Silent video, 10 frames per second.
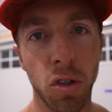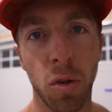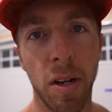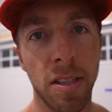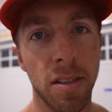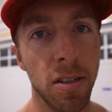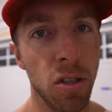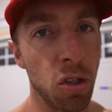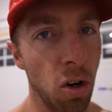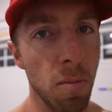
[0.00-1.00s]
joints,
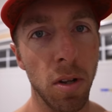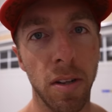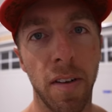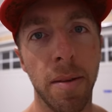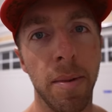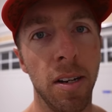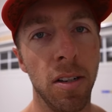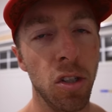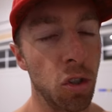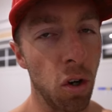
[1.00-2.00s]
strong
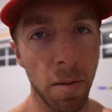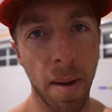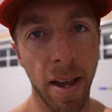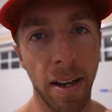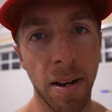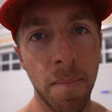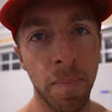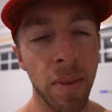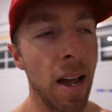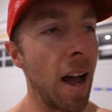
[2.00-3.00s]
multivitamin, strong omega.
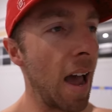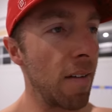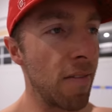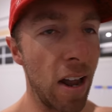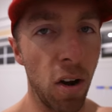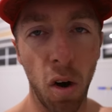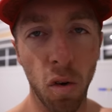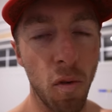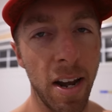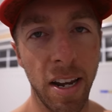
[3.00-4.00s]
I have that all
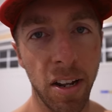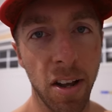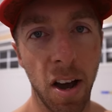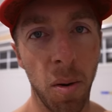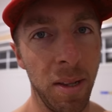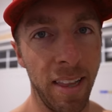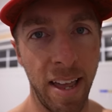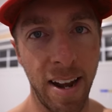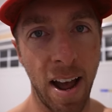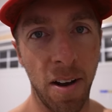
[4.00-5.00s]
ready to go and
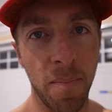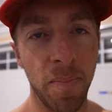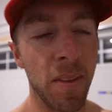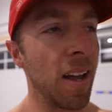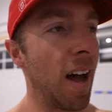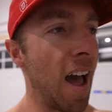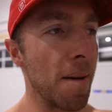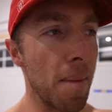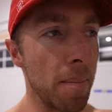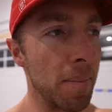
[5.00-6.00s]
laid out. I
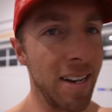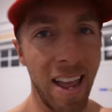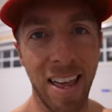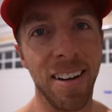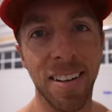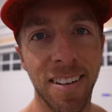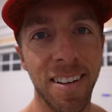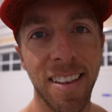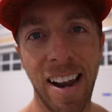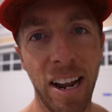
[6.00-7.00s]
have my banana
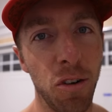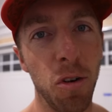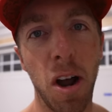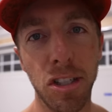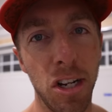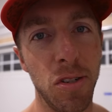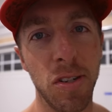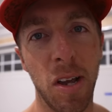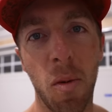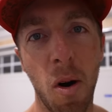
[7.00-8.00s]
that I crush as soon
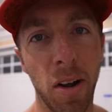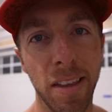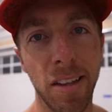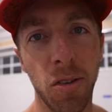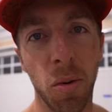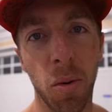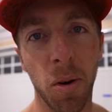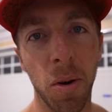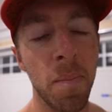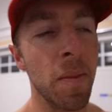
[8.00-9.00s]
as I walk in the
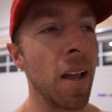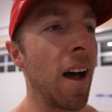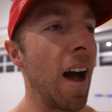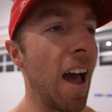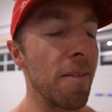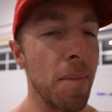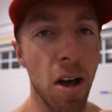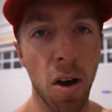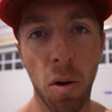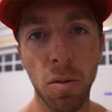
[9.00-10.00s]
door. I have my
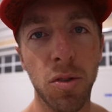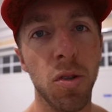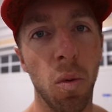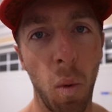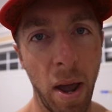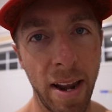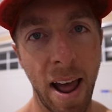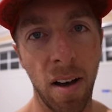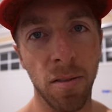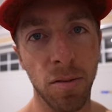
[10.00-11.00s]
oats weighed
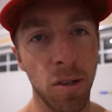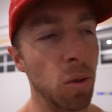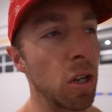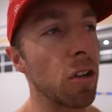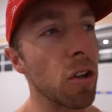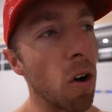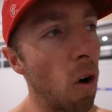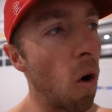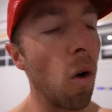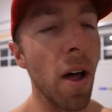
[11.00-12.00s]
out. So literally
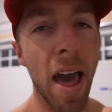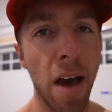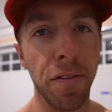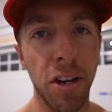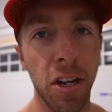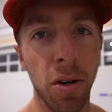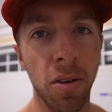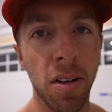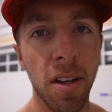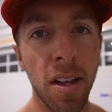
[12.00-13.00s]
all I have to
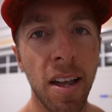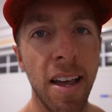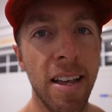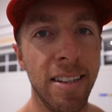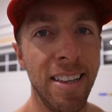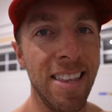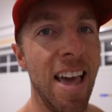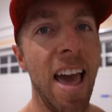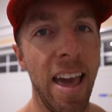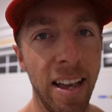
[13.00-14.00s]
do is get the
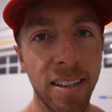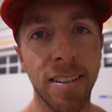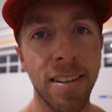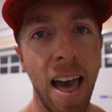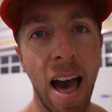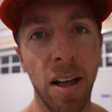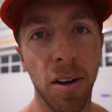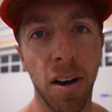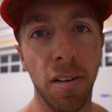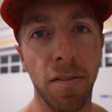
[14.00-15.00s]
eggs out
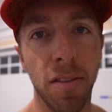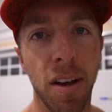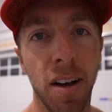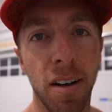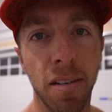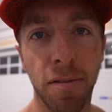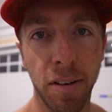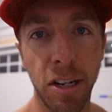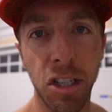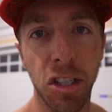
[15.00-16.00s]
of the
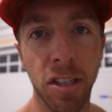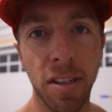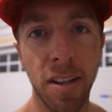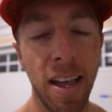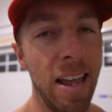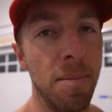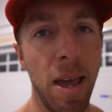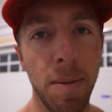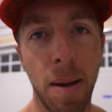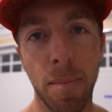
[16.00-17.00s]
fridge and
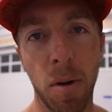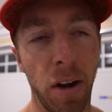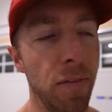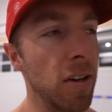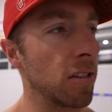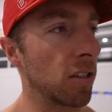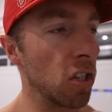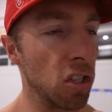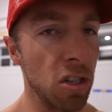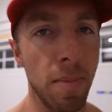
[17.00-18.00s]
make my breakfast,
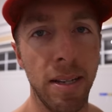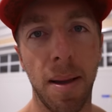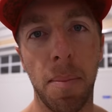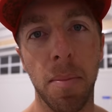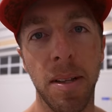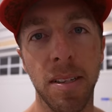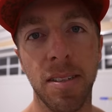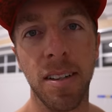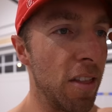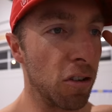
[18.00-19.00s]
consume my
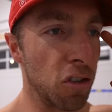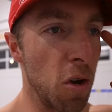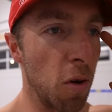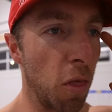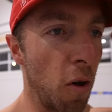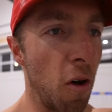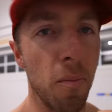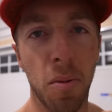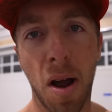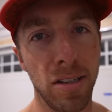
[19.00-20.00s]
supplements. There's no
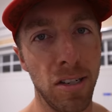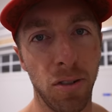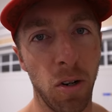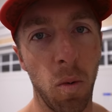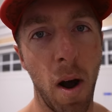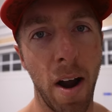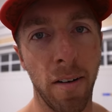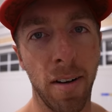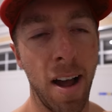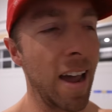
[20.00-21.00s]
thought process
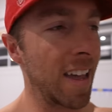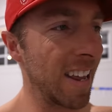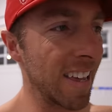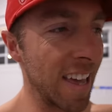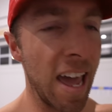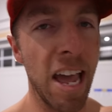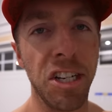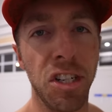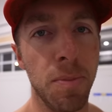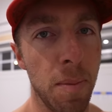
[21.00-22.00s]
required. I can
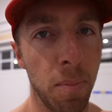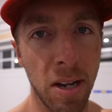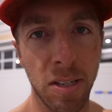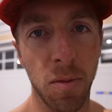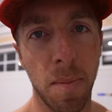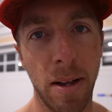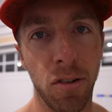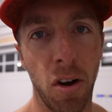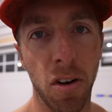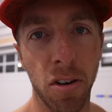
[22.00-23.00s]
engage and be present with my
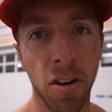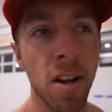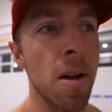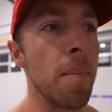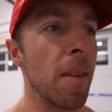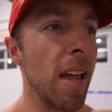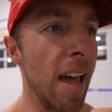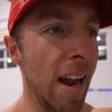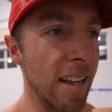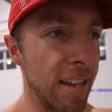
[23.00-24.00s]
daughter,
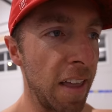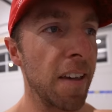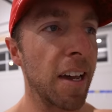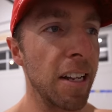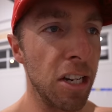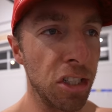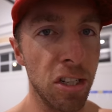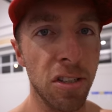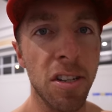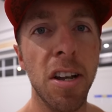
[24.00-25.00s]
and I set the
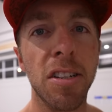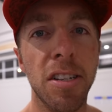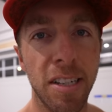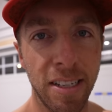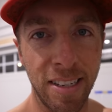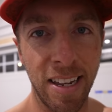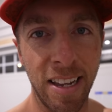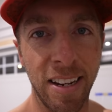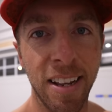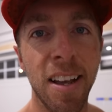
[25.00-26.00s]
conditions to
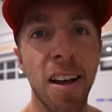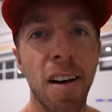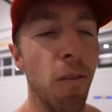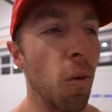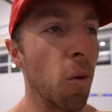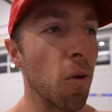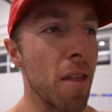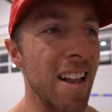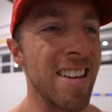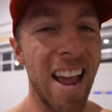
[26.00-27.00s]
succeed for
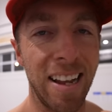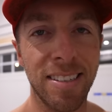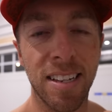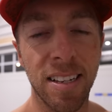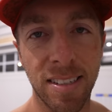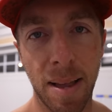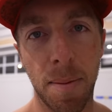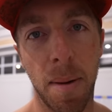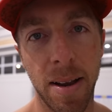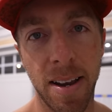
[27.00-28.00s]
that next step of my